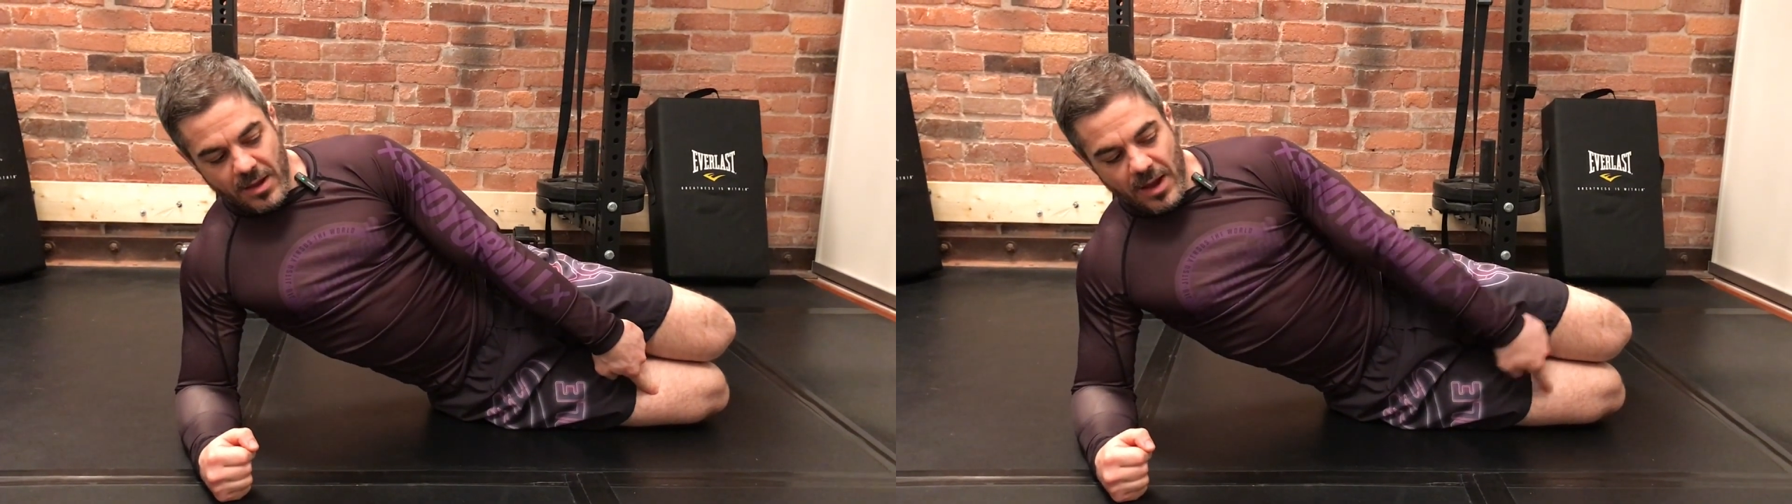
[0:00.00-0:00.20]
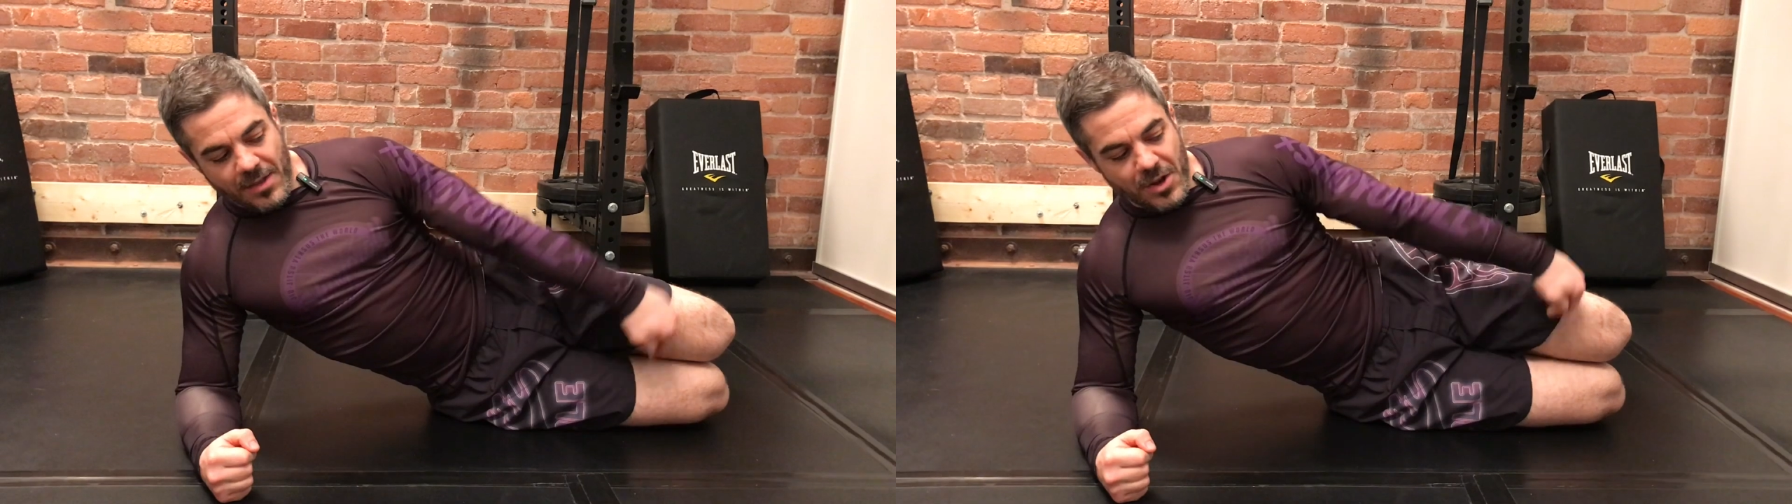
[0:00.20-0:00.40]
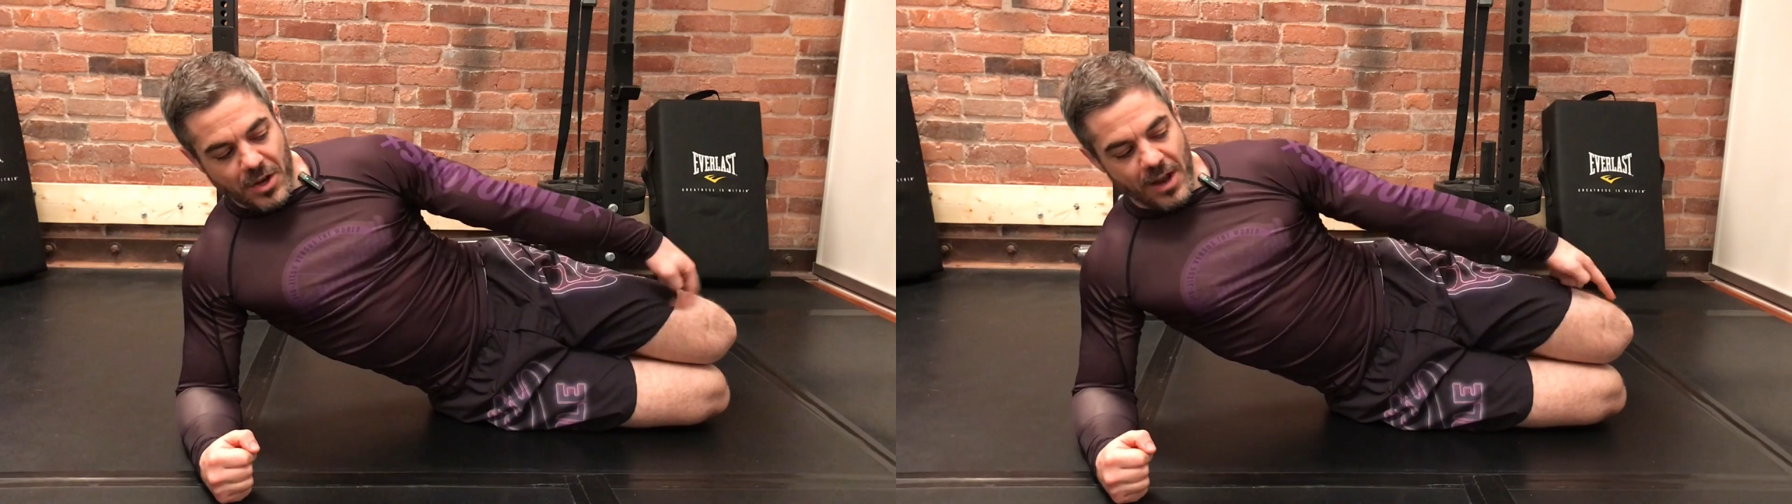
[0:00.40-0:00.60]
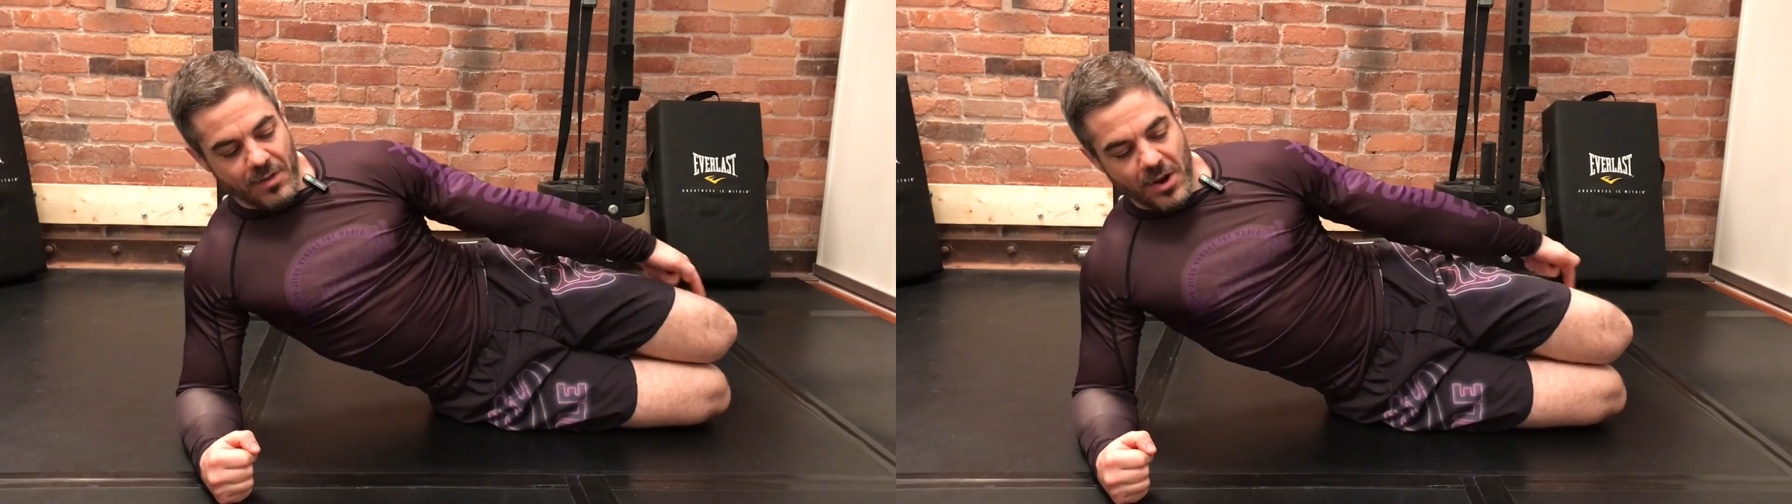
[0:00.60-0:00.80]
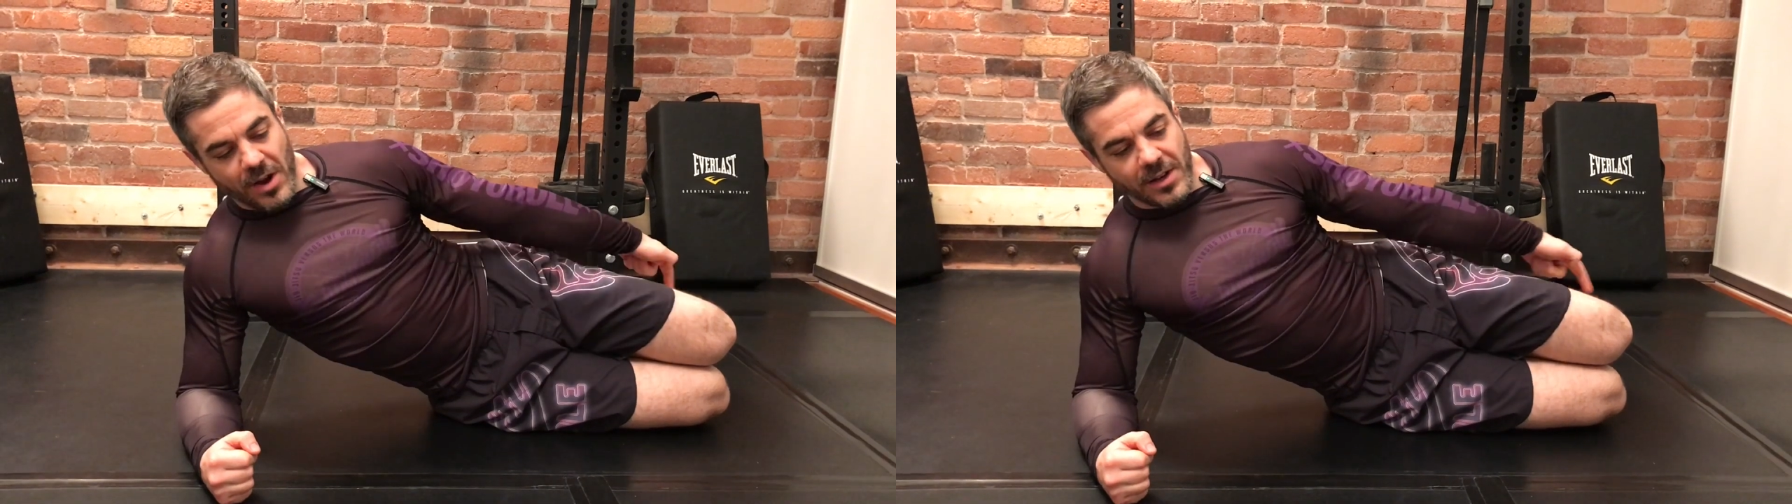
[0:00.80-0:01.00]
And then you're going to have
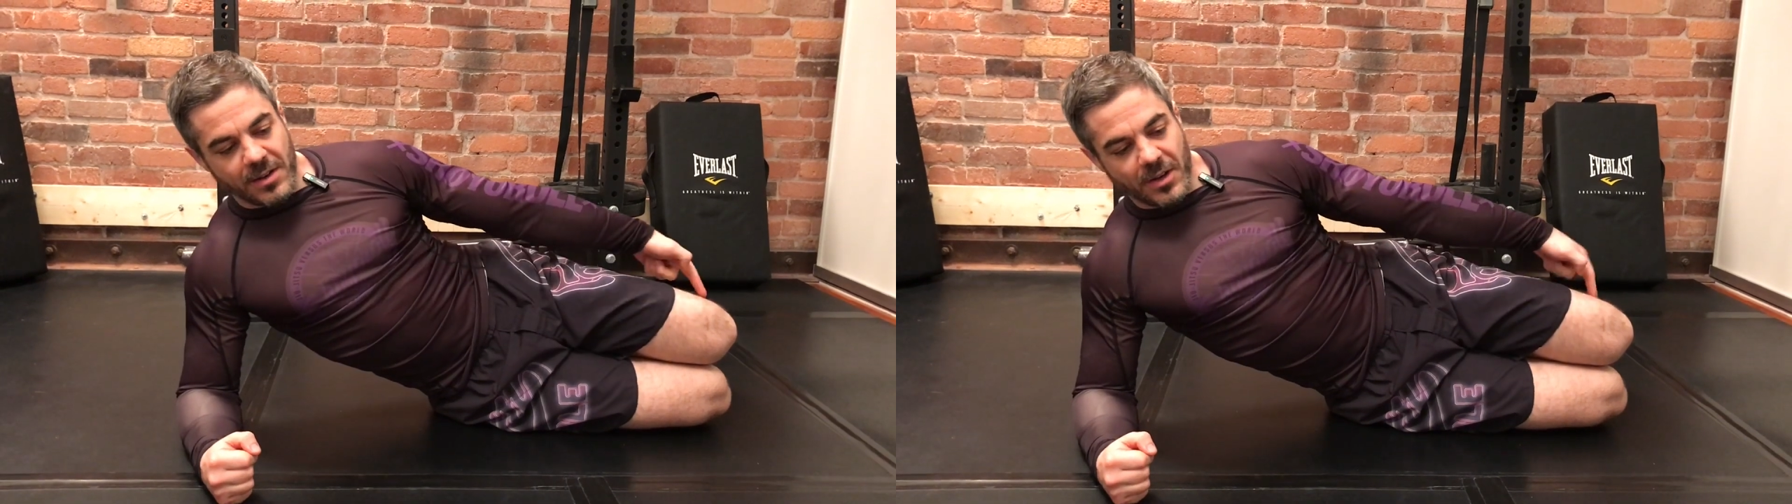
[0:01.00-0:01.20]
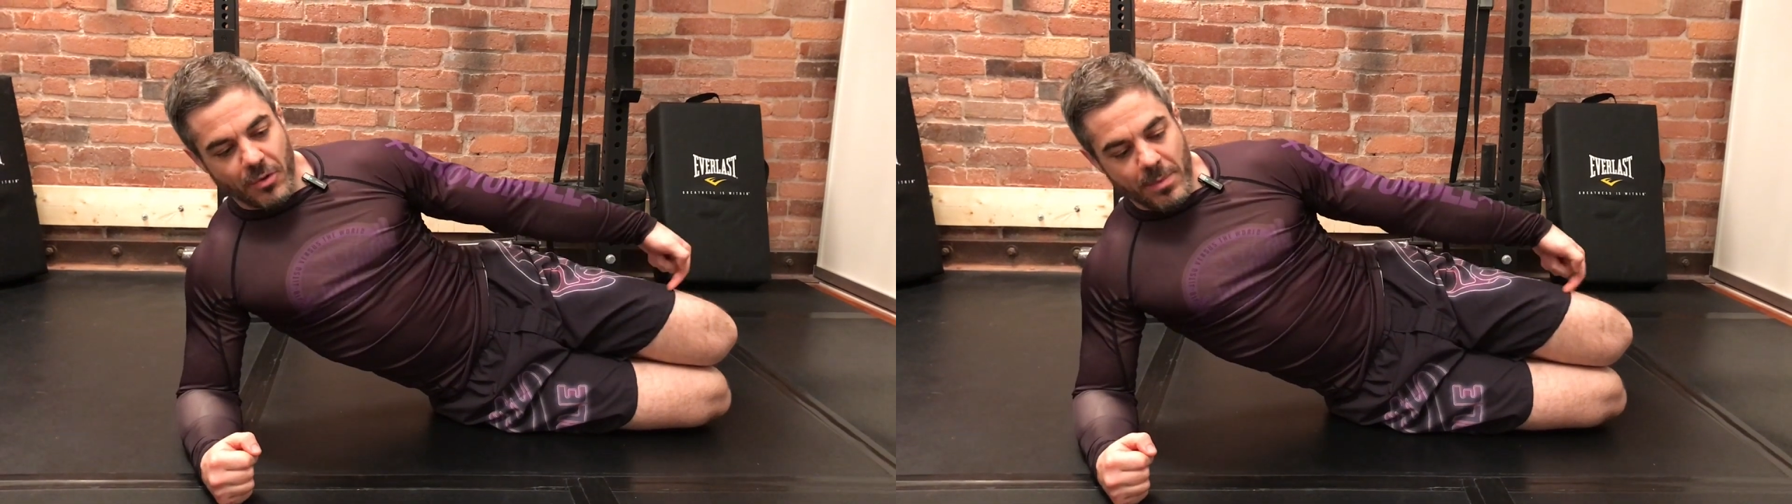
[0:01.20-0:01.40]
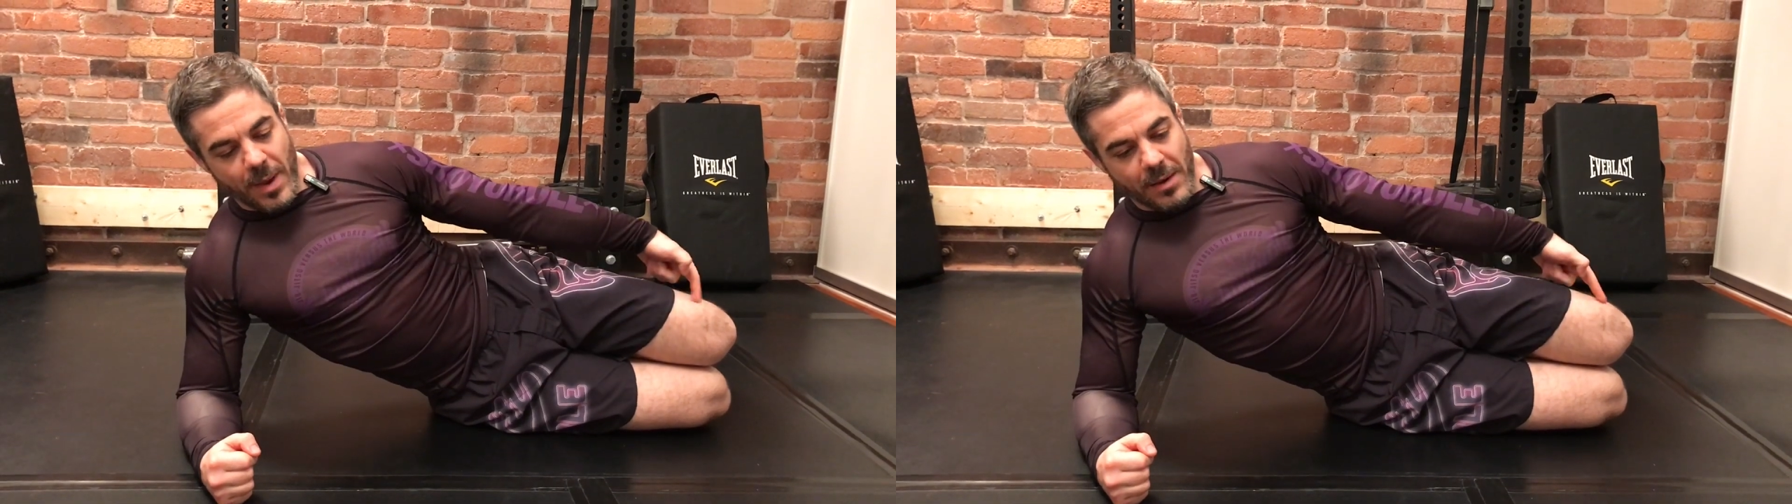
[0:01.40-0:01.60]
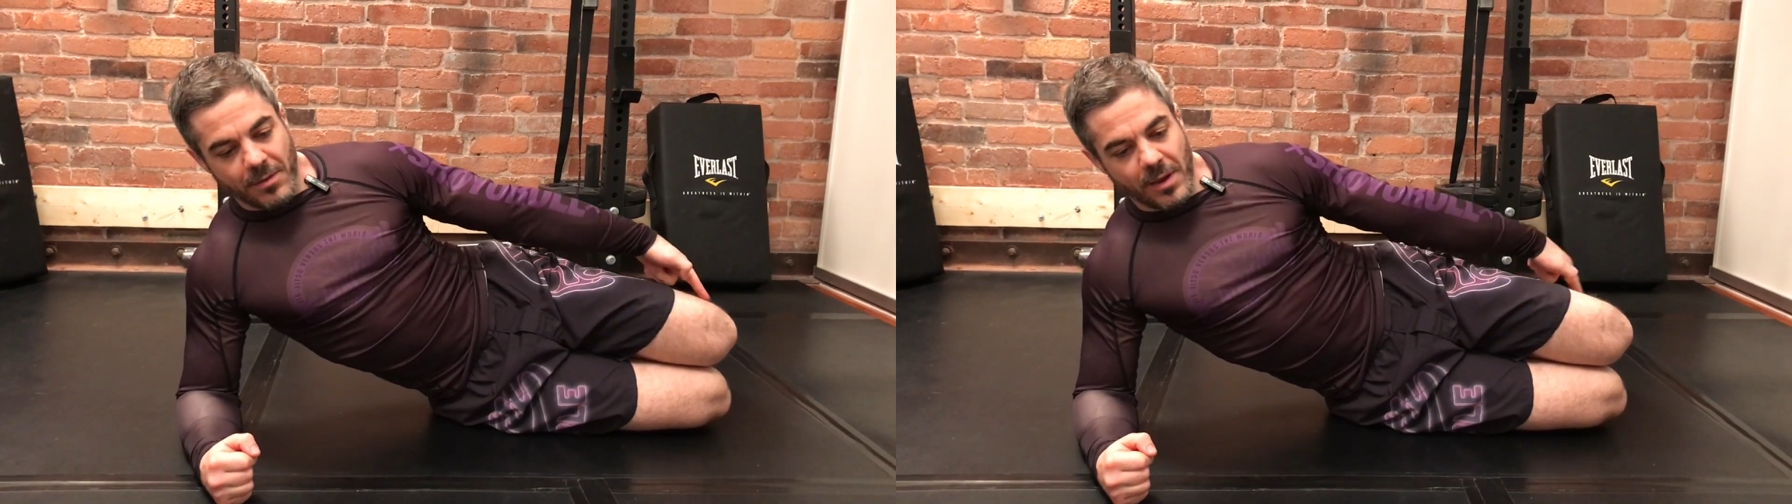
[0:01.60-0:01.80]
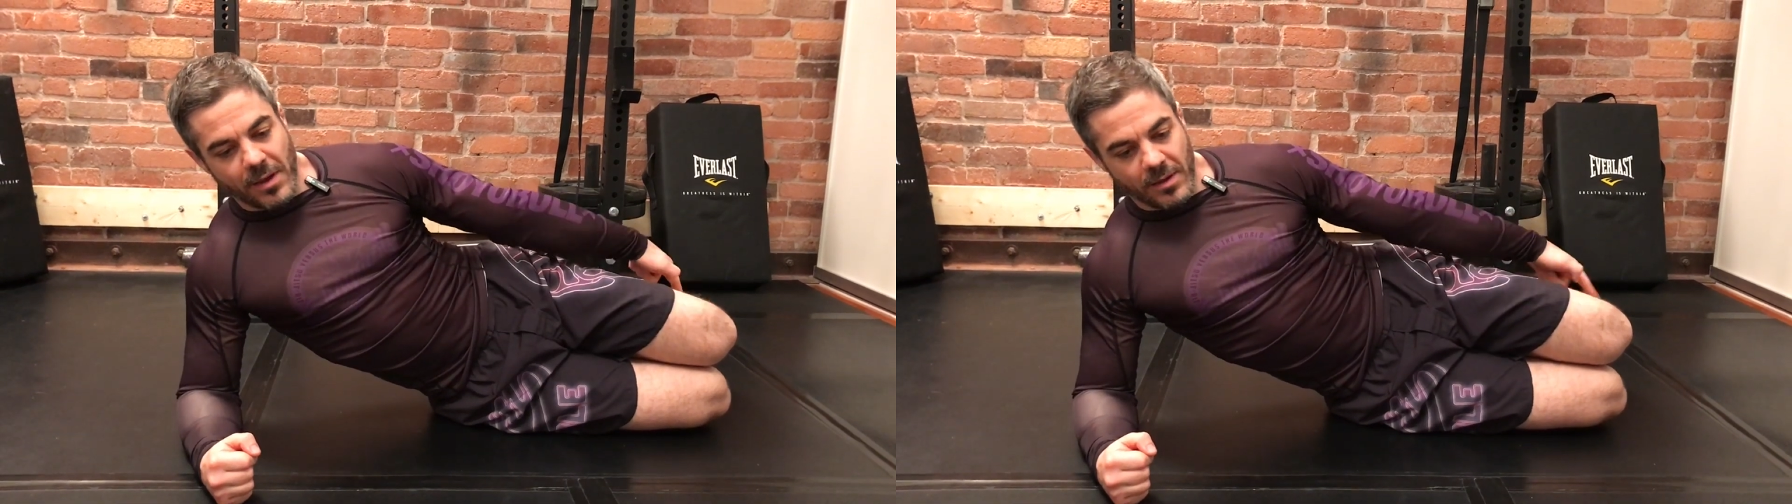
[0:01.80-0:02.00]
a 90-degree bend